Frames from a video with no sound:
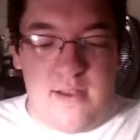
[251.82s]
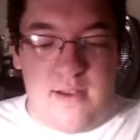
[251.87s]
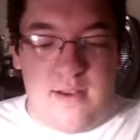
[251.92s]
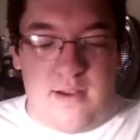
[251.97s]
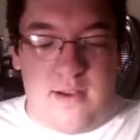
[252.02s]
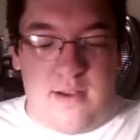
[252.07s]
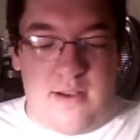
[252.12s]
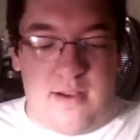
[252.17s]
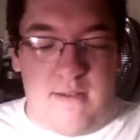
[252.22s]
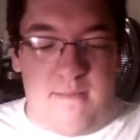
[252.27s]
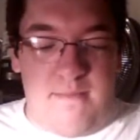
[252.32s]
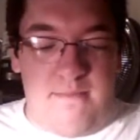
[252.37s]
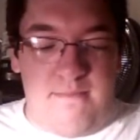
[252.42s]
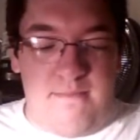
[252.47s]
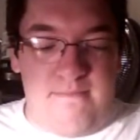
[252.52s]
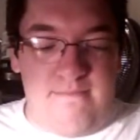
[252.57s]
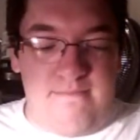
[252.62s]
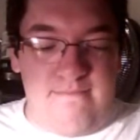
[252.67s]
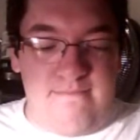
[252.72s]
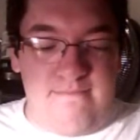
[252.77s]

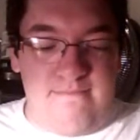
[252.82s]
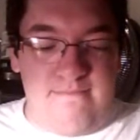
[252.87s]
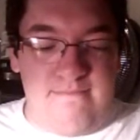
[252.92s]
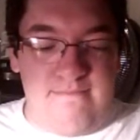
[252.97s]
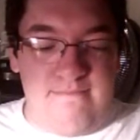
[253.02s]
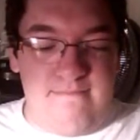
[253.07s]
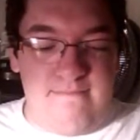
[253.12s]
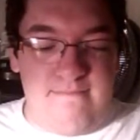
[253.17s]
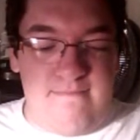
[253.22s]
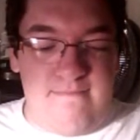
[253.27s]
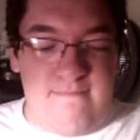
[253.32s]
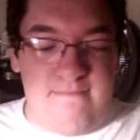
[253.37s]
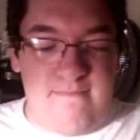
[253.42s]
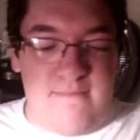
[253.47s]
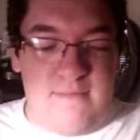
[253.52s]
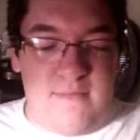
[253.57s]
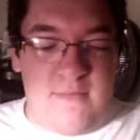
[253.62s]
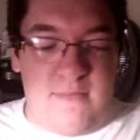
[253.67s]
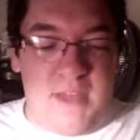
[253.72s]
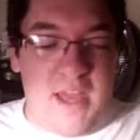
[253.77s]
That'll
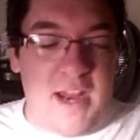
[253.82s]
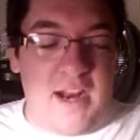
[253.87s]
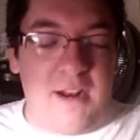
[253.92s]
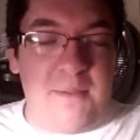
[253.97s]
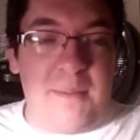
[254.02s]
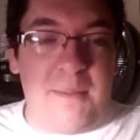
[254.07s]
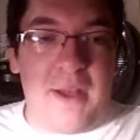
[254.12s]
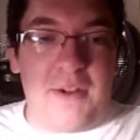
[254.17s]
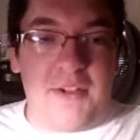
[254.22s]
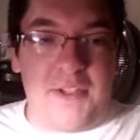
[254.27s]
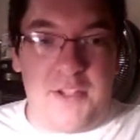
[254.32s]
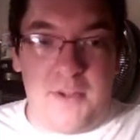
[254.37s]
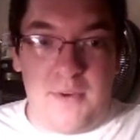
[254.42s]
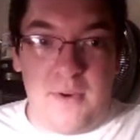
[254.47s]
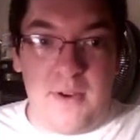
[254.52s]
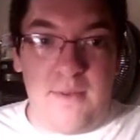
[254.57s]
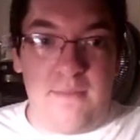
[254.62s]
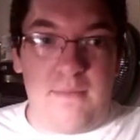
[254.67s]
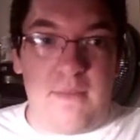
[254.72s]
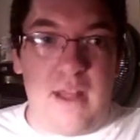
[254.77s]
about do
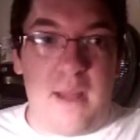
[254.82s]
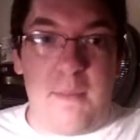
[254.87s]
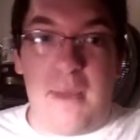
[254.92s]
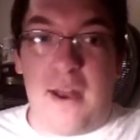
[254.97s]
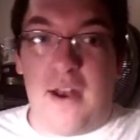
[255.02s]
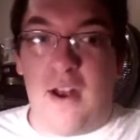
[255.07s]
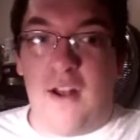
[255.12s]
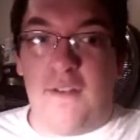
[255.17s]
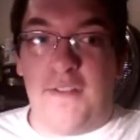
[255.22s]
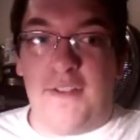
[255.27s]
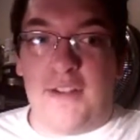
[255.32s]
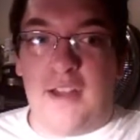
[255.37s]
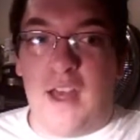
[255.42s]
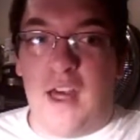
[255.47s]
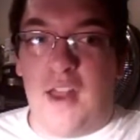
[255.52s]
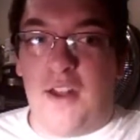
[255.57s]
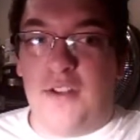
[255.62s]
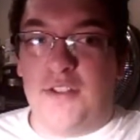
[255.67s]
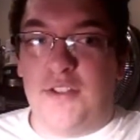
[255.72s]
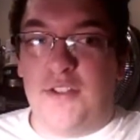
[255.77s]
it. I'm heading off to
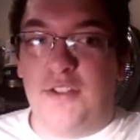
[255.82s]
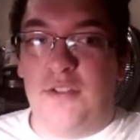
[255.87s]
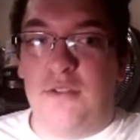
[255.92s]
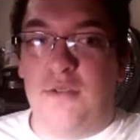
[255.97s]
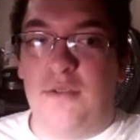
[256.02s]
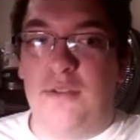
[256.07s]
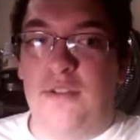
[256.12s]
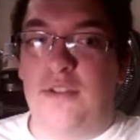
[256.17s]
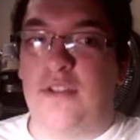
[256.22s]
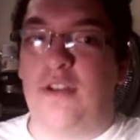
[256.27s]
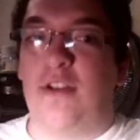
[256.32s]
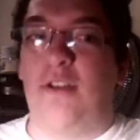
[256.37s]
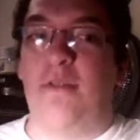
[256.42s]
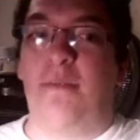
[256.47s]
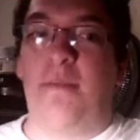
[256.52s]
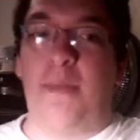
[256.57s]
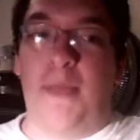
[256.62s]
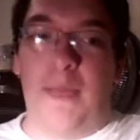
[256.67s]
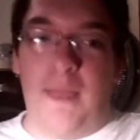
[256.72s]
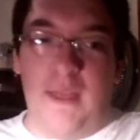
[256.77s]
college soon, so
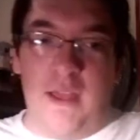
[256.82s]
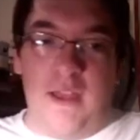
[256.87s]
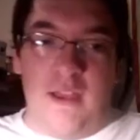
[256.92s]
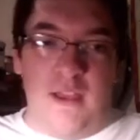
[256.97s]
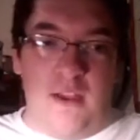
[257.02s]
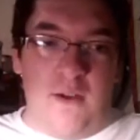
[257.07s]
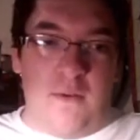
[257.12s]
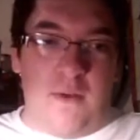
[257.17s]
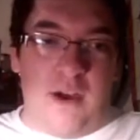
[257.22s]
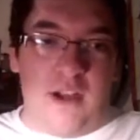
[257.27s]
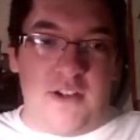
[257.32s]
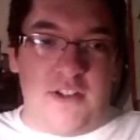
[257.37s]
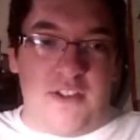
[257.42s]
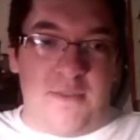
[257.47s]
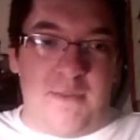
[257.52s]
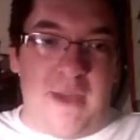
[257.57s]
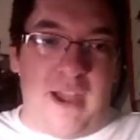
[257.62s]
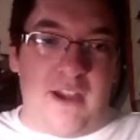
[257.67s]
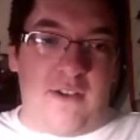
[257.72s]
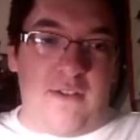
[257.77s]
watch the
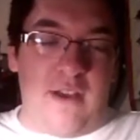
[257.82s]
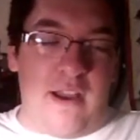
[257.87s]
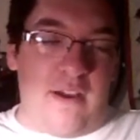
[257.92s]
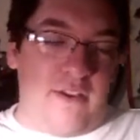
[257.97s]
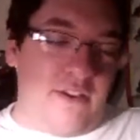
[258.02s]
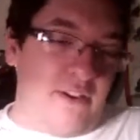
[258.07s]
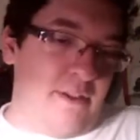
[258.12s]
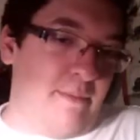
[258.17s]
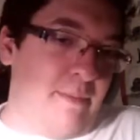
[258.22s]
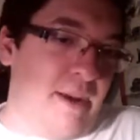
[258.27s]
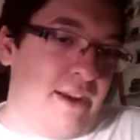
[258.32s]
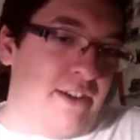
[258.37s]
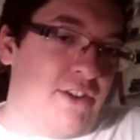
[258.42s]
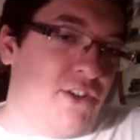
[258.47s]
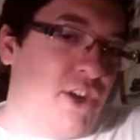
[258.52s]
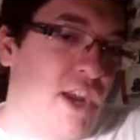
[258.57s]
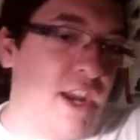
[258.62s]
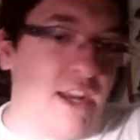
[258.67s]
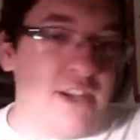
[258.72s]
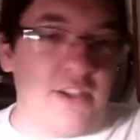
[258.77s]
background. Might
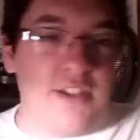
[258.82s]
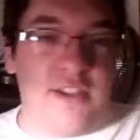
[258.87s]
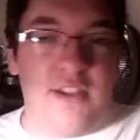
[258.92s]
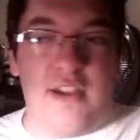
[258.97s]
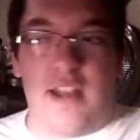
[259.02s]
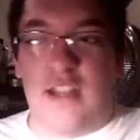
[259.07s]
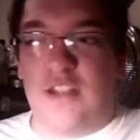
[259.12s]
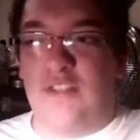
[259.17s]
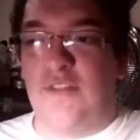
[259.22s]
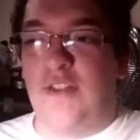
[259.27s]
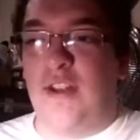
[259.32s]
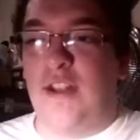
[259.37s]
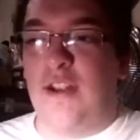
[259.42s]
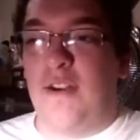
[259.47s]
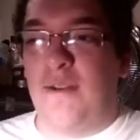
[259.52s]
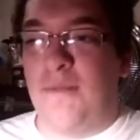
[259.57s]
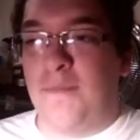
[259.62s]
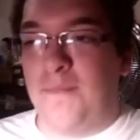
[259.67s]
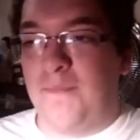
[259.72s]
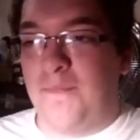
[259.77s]
change in the next
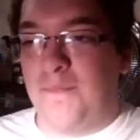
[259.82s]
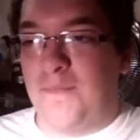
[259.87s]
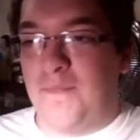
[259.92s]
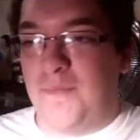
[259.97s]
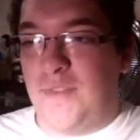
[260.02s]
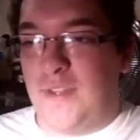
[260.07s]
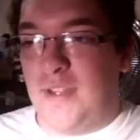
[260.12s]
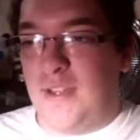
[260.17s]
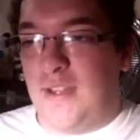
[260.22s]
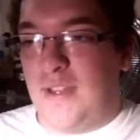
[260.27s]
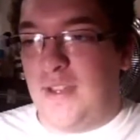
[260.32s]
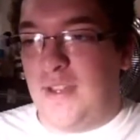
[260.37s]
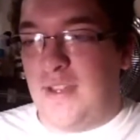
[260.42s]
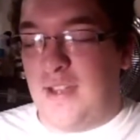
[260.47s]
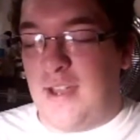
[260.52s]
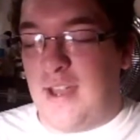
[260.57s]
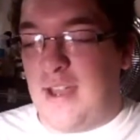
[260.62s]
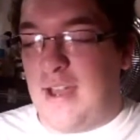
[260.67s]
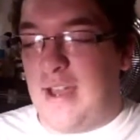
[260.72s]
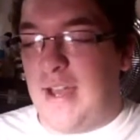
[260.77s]
video.
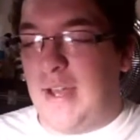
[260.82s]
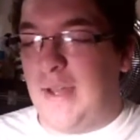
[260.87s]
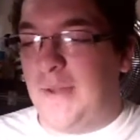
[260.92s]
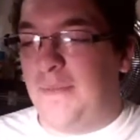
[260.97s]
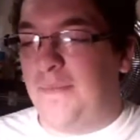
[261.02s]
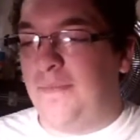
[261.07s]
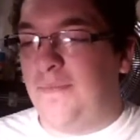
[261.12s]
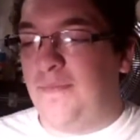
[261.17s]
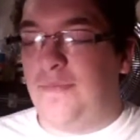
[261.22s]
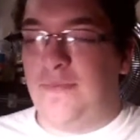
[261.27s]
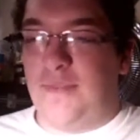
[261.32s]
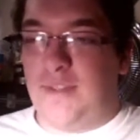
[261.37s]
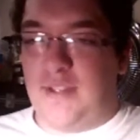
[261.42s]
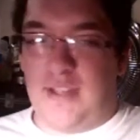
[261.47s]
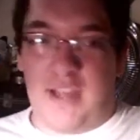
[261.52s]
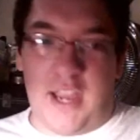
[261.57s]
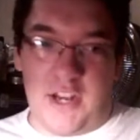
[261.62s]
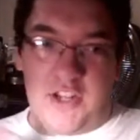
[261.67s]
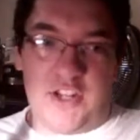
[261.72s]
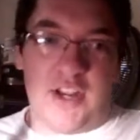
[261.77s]
I'll
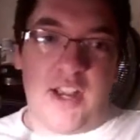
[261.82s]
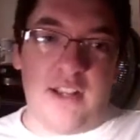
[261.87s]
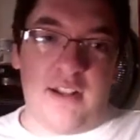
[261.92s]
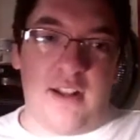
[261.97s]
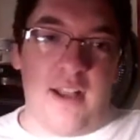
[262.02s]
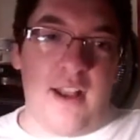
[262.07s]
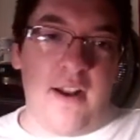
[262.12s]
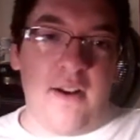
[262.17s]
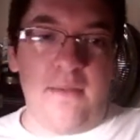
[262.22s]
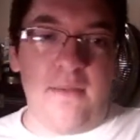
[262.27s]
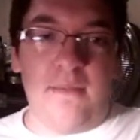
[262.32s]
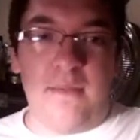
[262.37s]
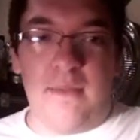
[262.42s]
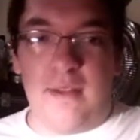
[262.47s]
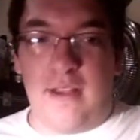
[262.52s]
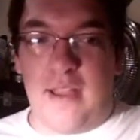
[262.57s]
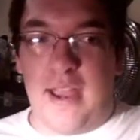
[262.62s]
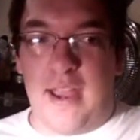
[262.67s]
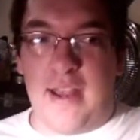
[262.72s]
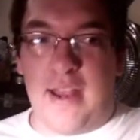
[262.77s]
catch you guys later,
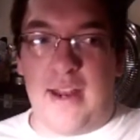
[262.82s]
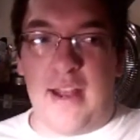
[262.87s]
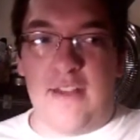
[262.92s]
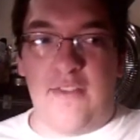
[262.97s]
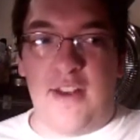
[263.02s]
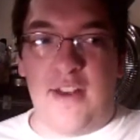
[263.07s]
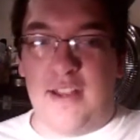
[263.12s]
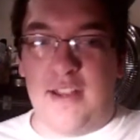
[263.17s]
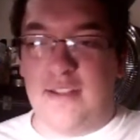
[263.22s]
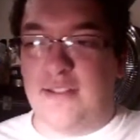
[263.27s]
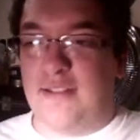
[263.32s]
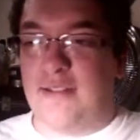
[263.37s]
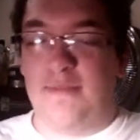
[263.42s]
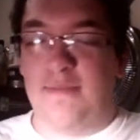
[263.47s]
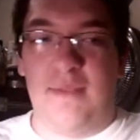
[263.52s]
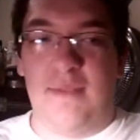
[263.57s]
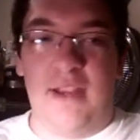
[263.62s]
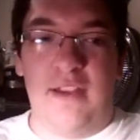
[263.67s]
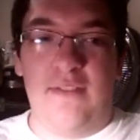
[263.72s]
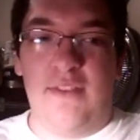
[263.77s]
and have a nice
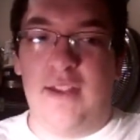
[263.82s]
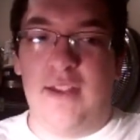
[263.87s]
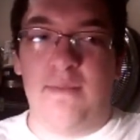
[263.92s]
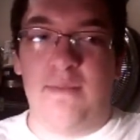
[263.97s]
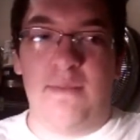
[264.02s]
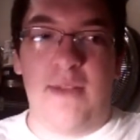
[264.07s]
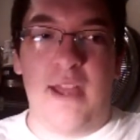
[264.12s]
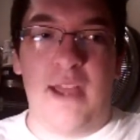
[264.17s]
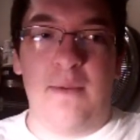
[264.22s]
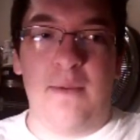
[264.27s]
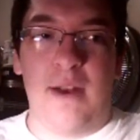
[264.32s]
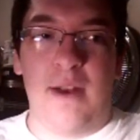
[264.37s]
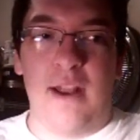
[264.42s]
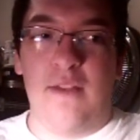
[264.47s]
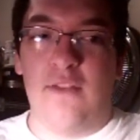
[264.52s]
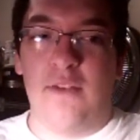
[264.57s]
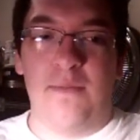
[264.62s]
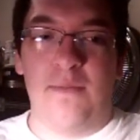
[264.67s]
evening, day, whatever.